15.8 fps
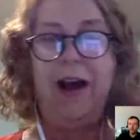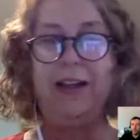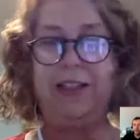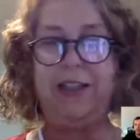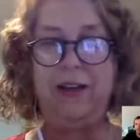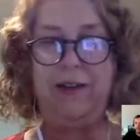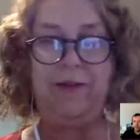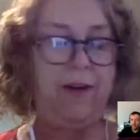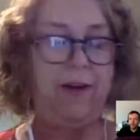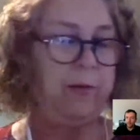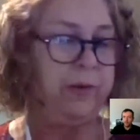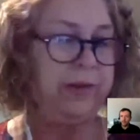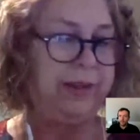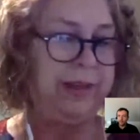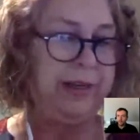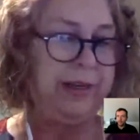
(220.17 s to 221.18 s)
identify
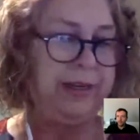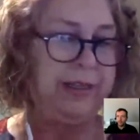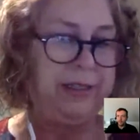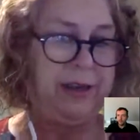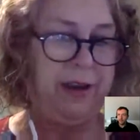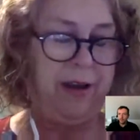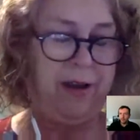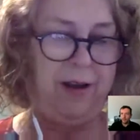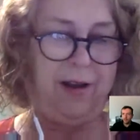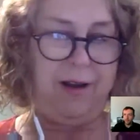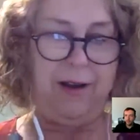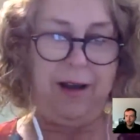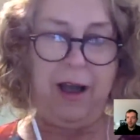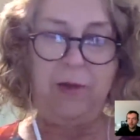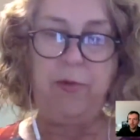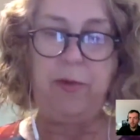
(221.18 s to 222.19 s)
with it. It's
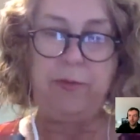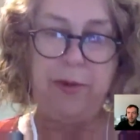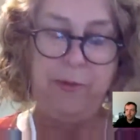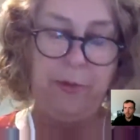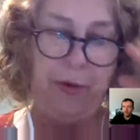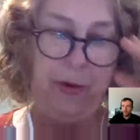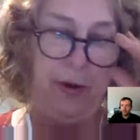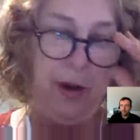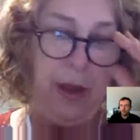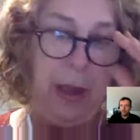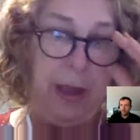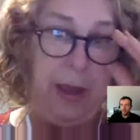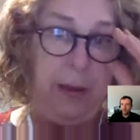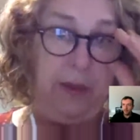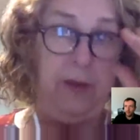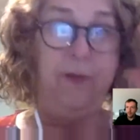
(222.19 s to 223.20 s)
I remember
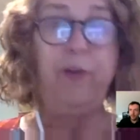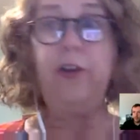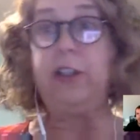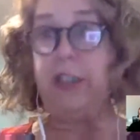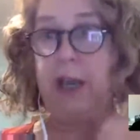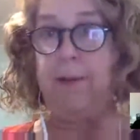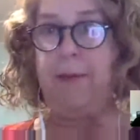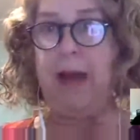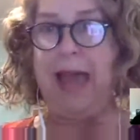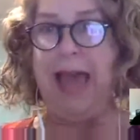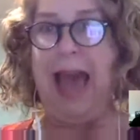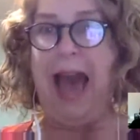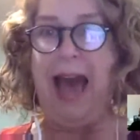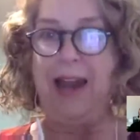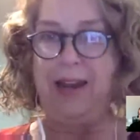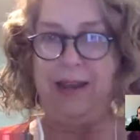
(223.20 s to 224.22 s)
the first time I
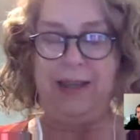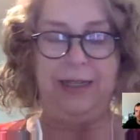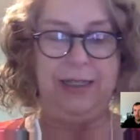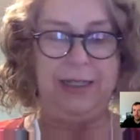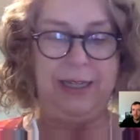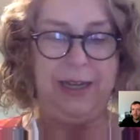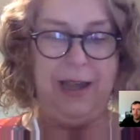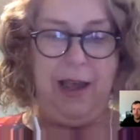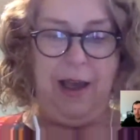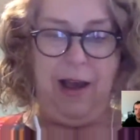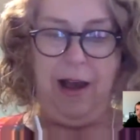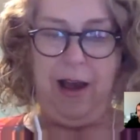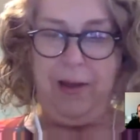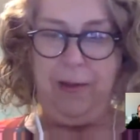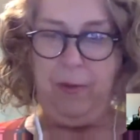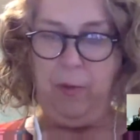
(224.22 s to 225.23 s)
had it, I
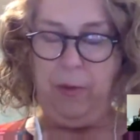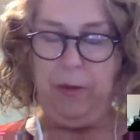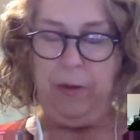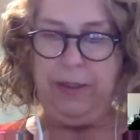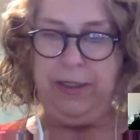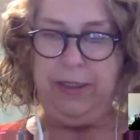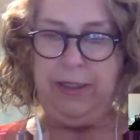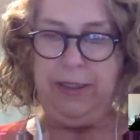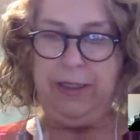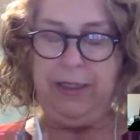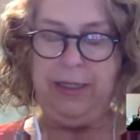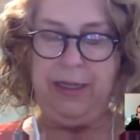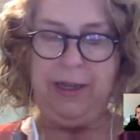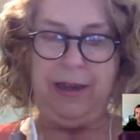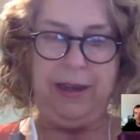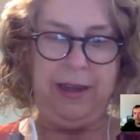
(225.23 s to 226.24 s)

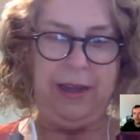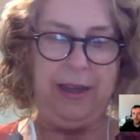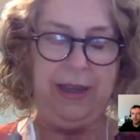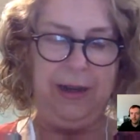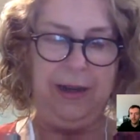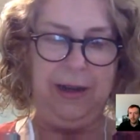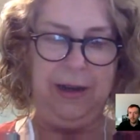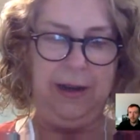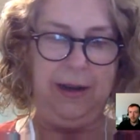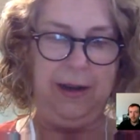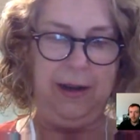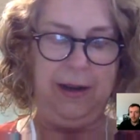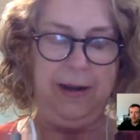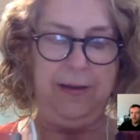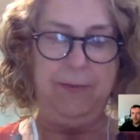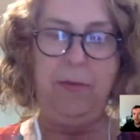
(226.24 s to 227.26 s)
was in
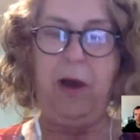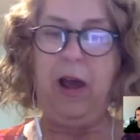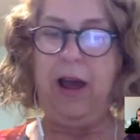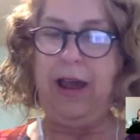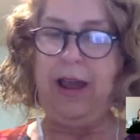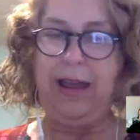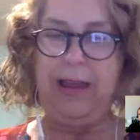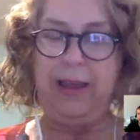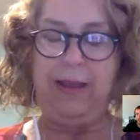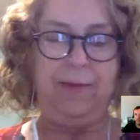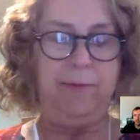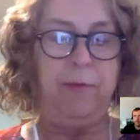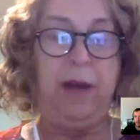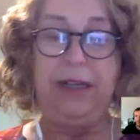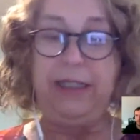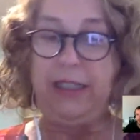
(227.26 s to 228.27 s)

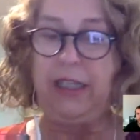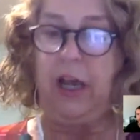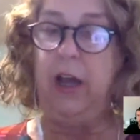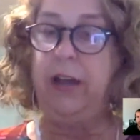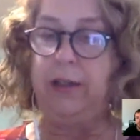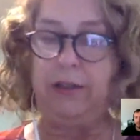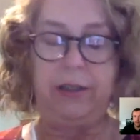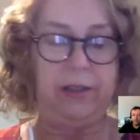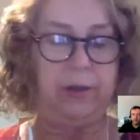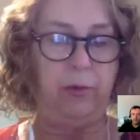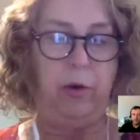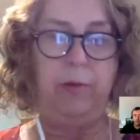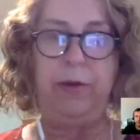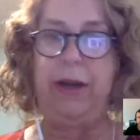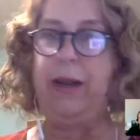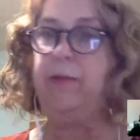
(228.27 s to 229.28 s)
my son's room,
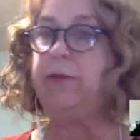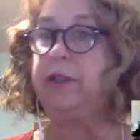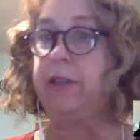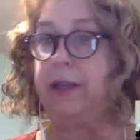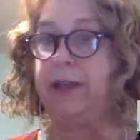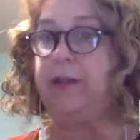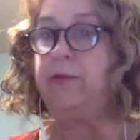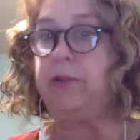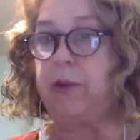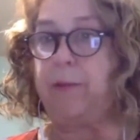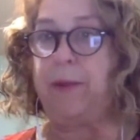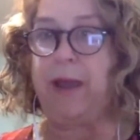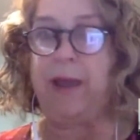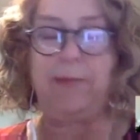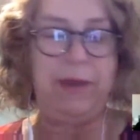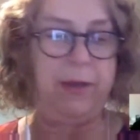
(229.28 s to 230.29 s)
and he was a
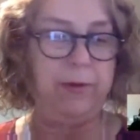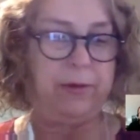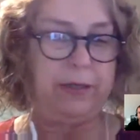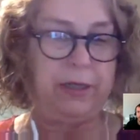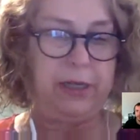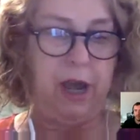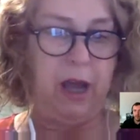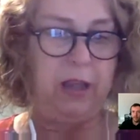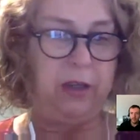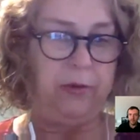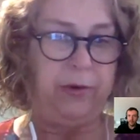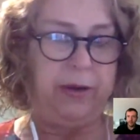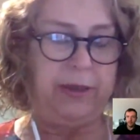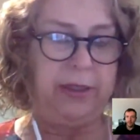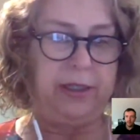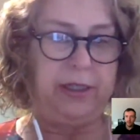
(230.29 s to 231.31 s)
baby, he was a toddler
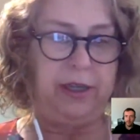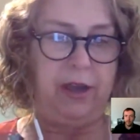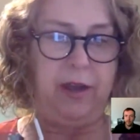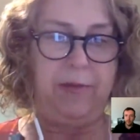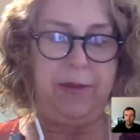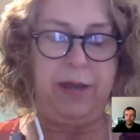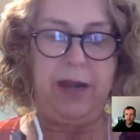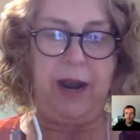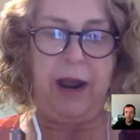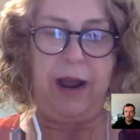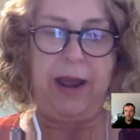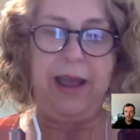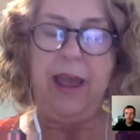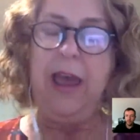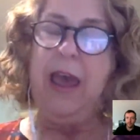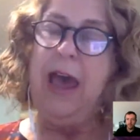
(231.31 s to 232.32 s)
at the time, and I
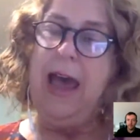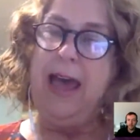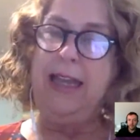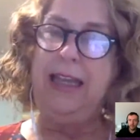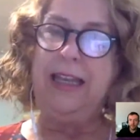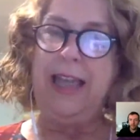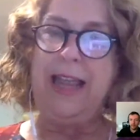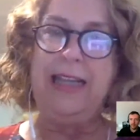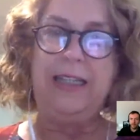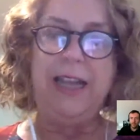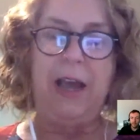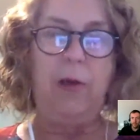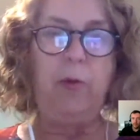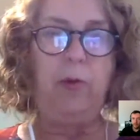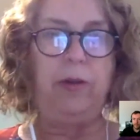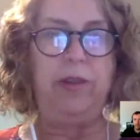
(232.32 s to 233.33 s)
had laid down
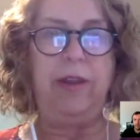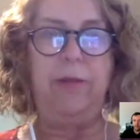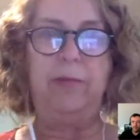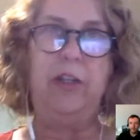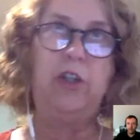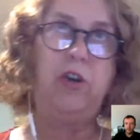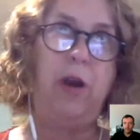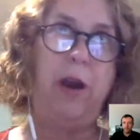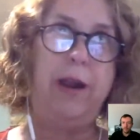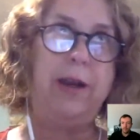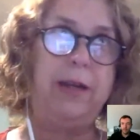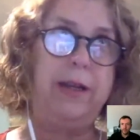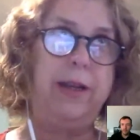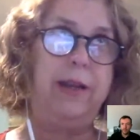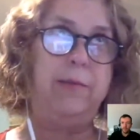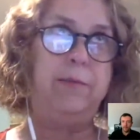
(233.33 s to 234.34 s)
with him to try to get
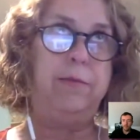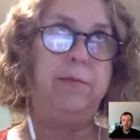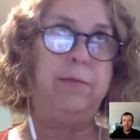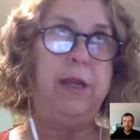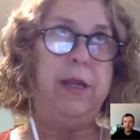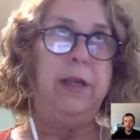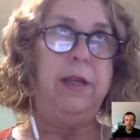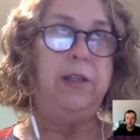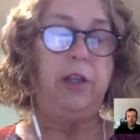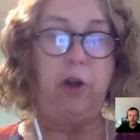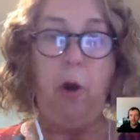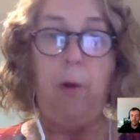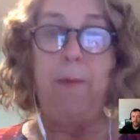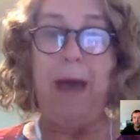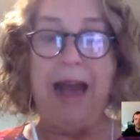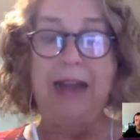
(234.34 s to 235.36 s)
him to go
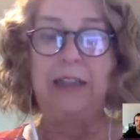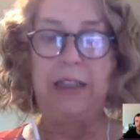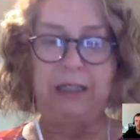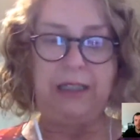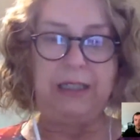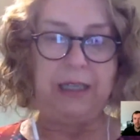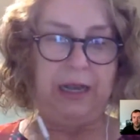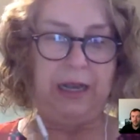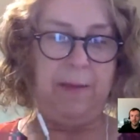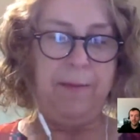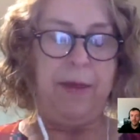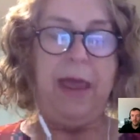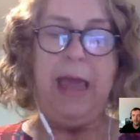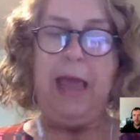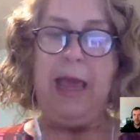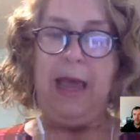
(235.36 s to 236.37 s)
back to sleep.
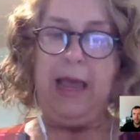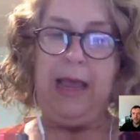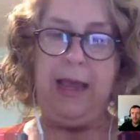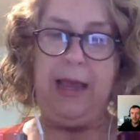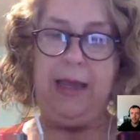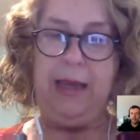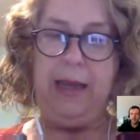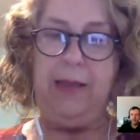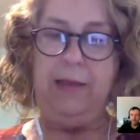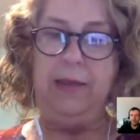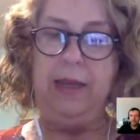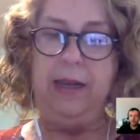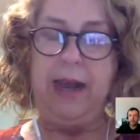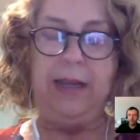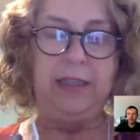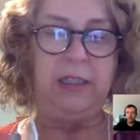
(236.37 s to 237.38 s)
And the
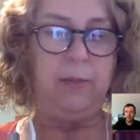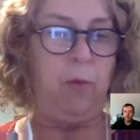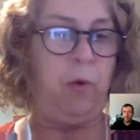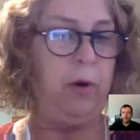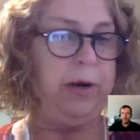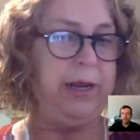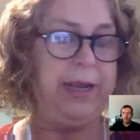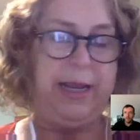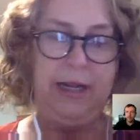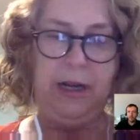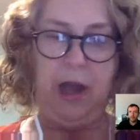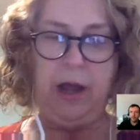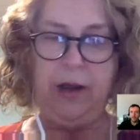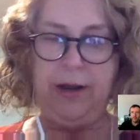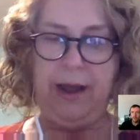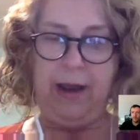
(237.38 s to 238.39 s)
next morning he'd
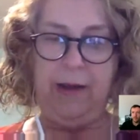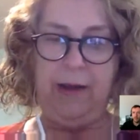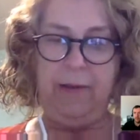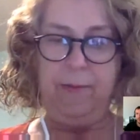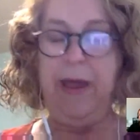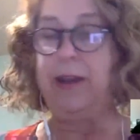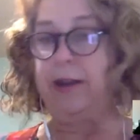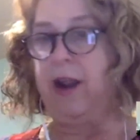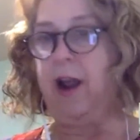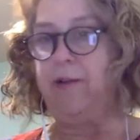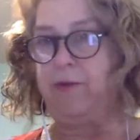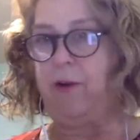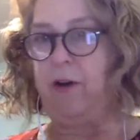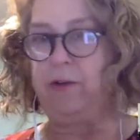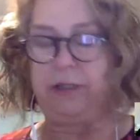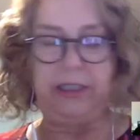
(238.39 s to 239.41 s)
gotten out of bed and
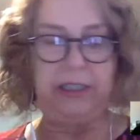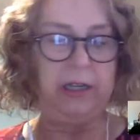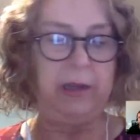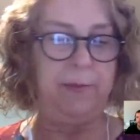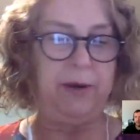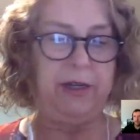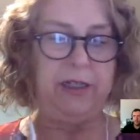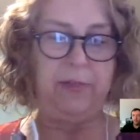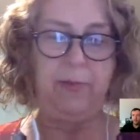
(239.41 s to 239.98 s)
I'd fallen asleep